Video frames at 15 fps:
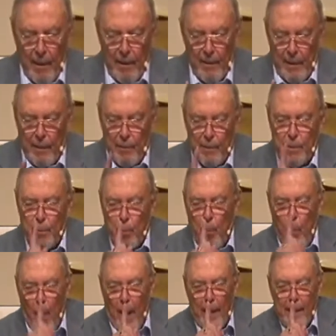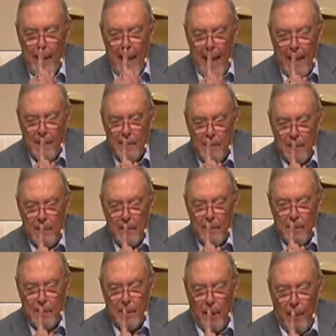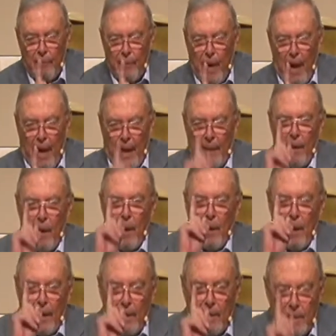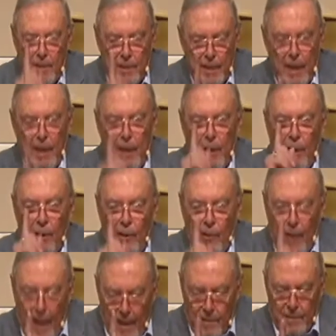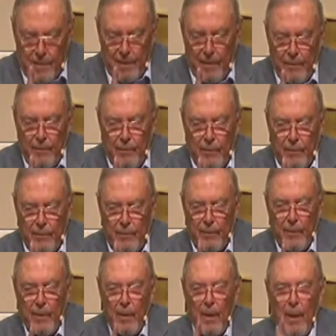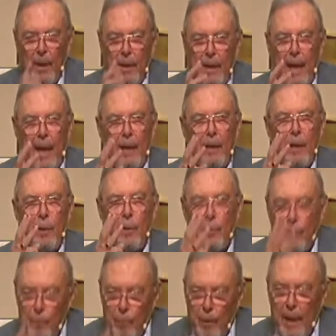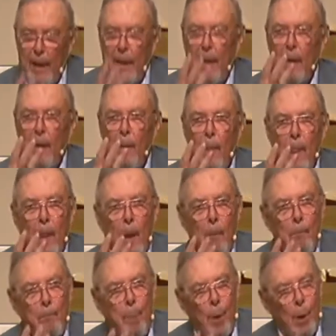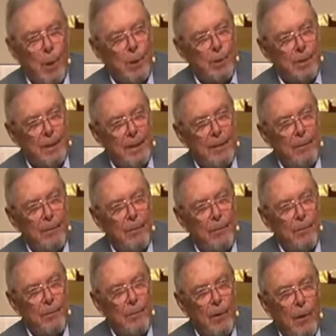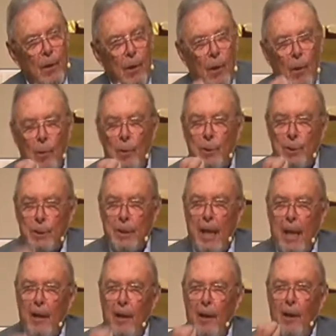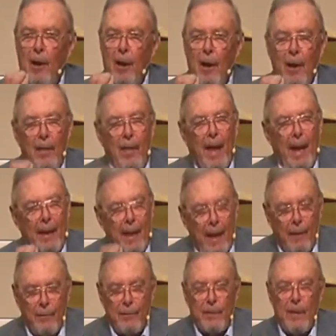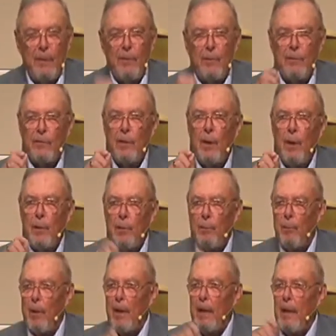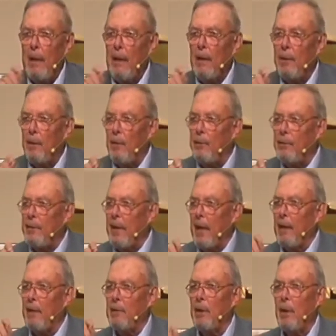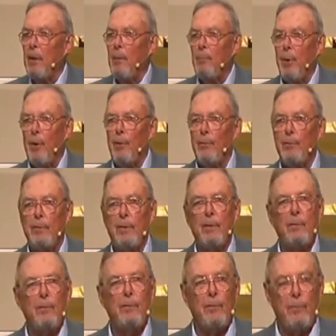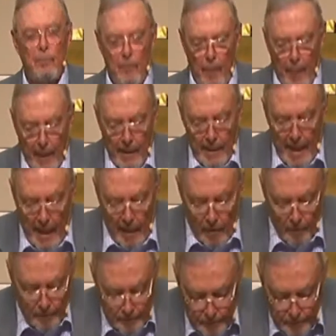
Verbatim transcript: there is one essence of God, a singular essence, yet three persons who share that essence, three distinct persons. Now,